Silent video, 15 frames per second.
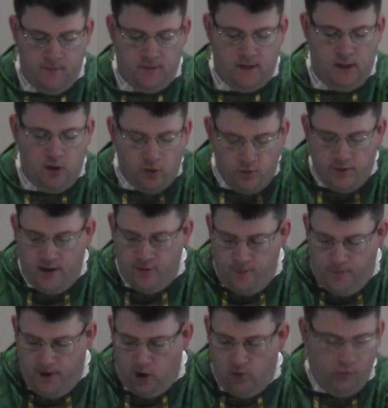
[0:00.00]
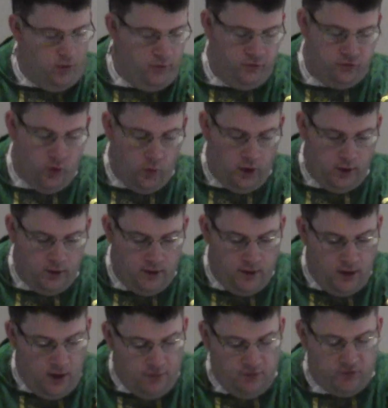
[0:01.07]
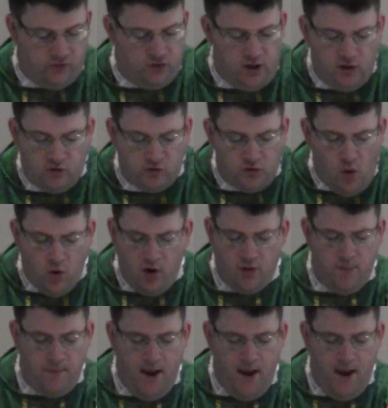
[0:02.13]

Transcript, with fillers: Hear then the parable of the sower. The seed sown on the